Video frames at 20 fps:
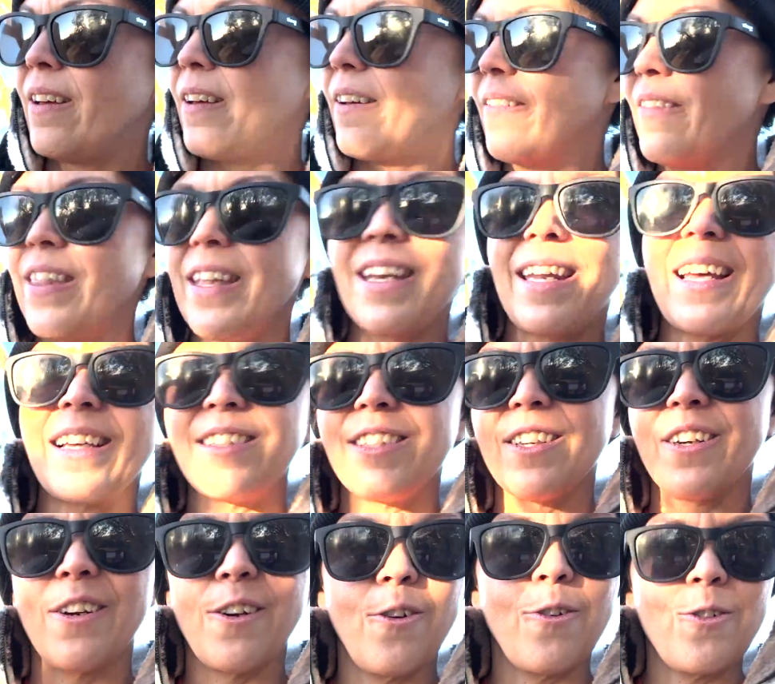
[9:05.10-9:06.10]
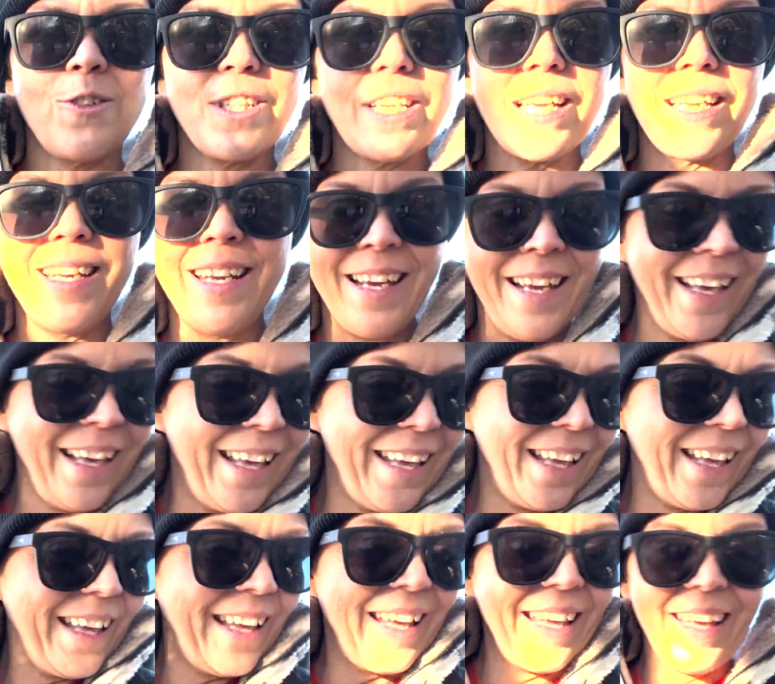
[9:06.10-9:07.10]
of the desert. Hold on.
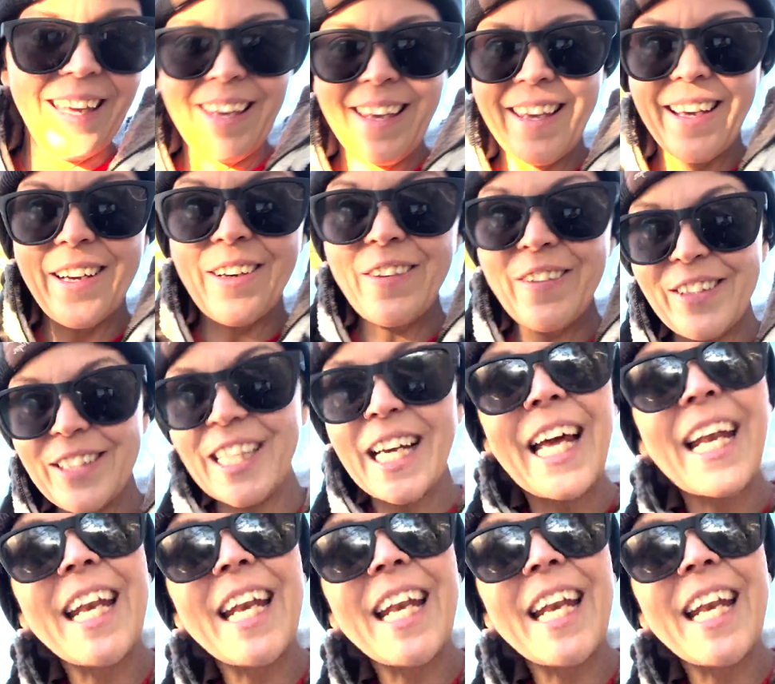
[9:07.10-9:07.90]
Hold on.